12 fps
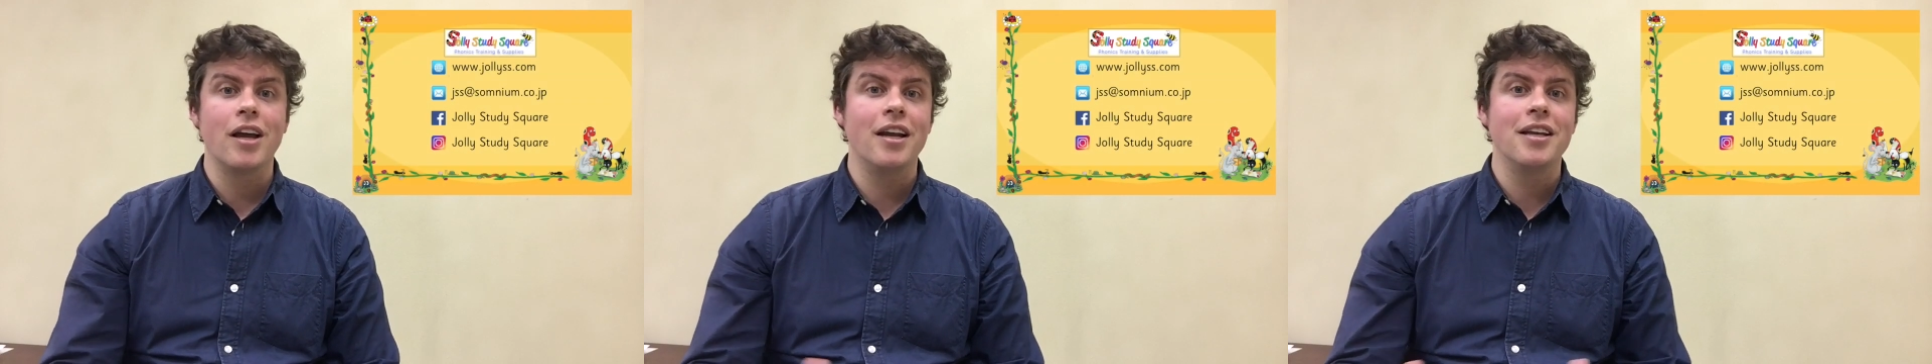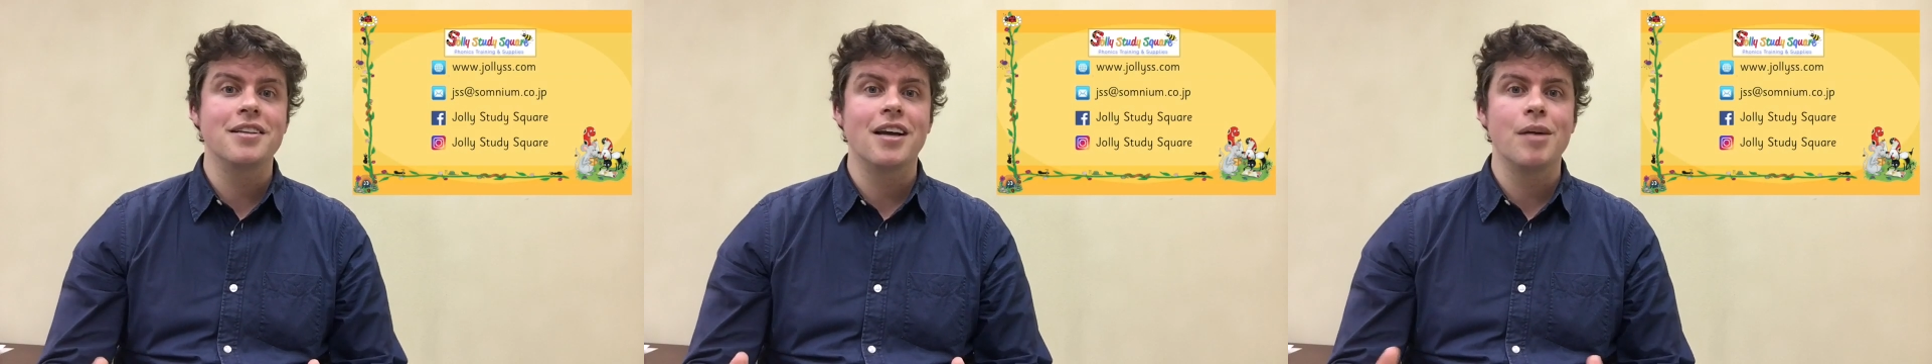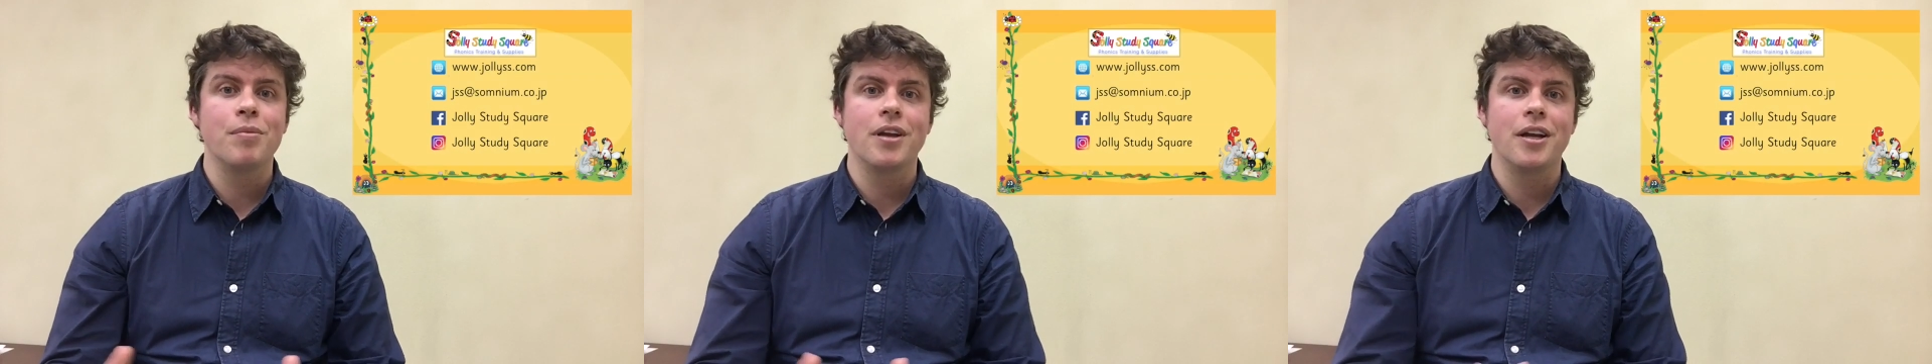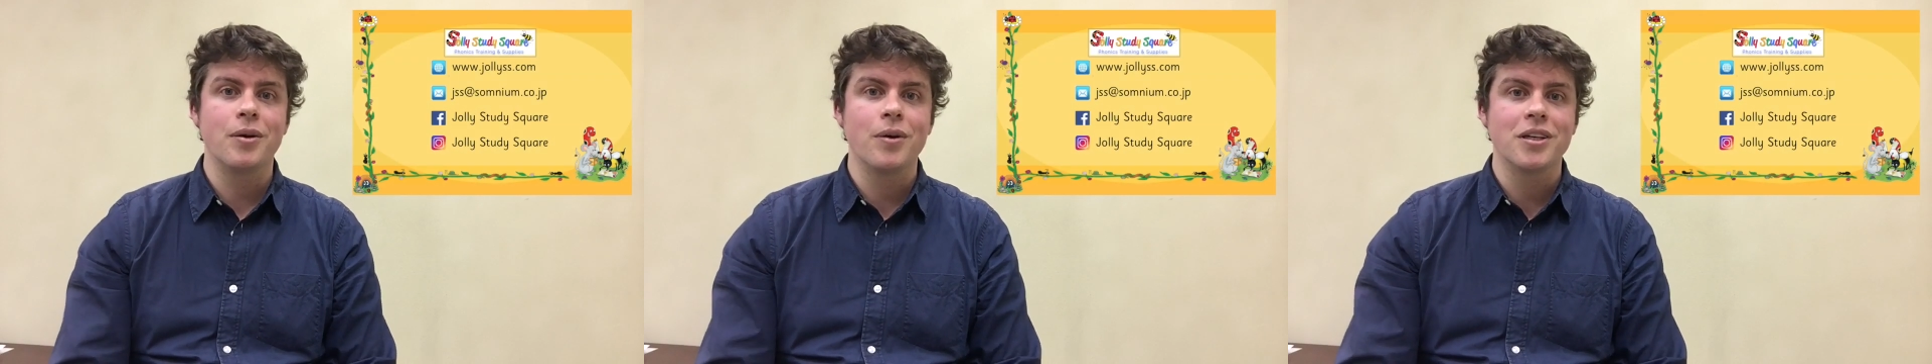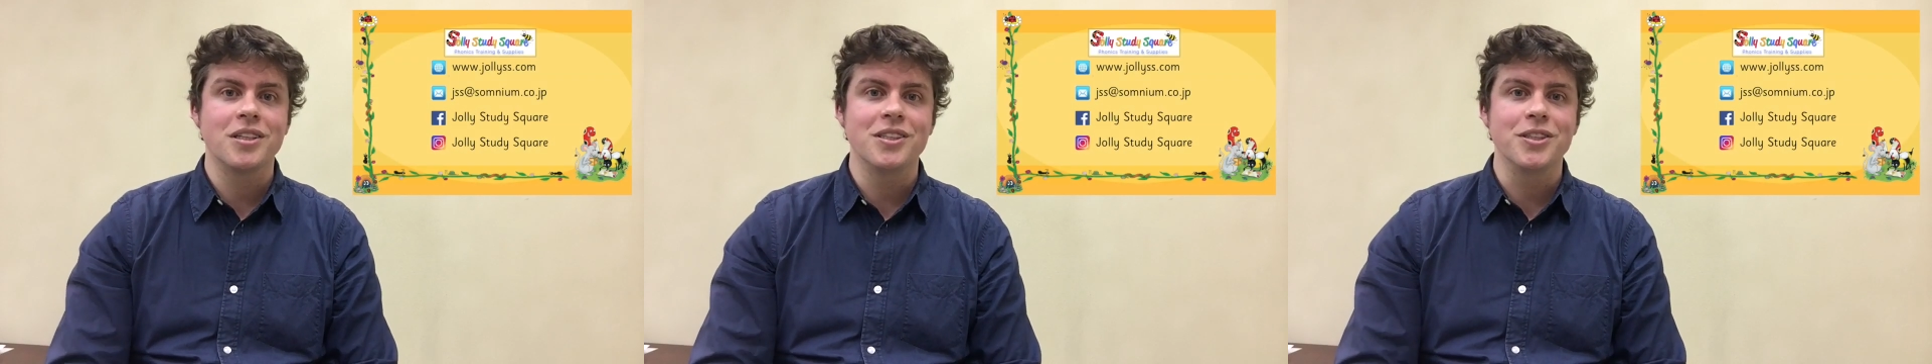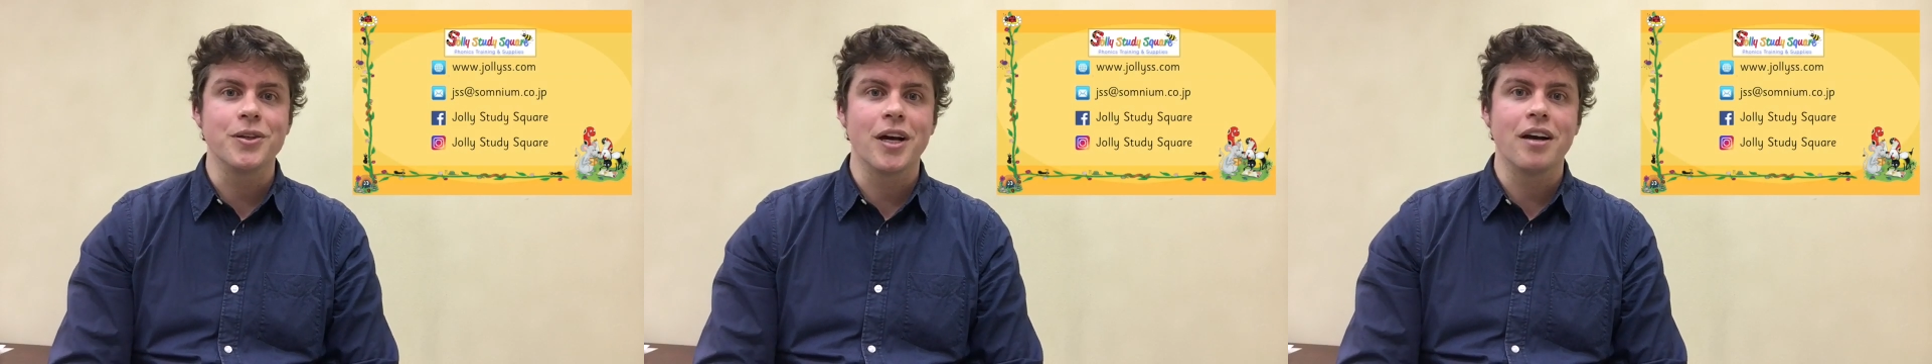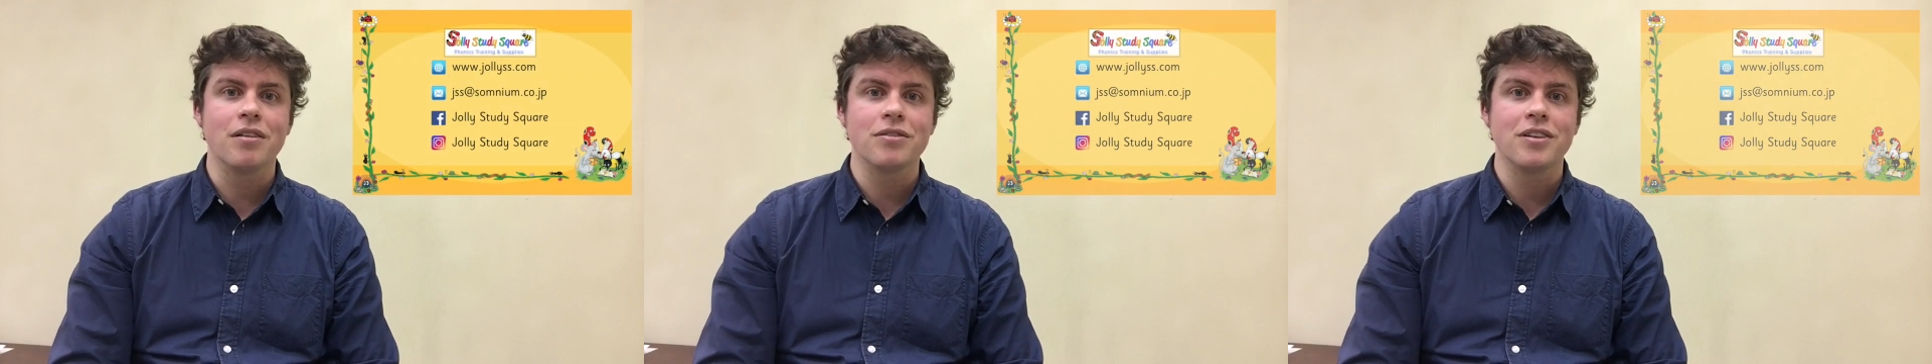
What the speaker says: anytime with any questions you have.